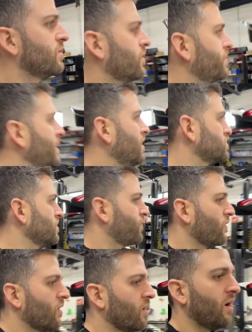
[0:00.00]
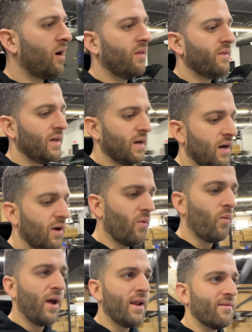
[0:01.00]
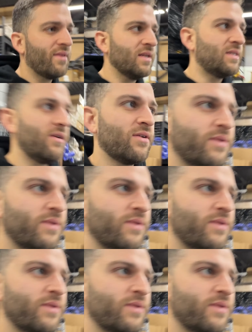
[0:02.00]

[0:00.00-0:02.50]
what are we down so far on the uh, weight of the interior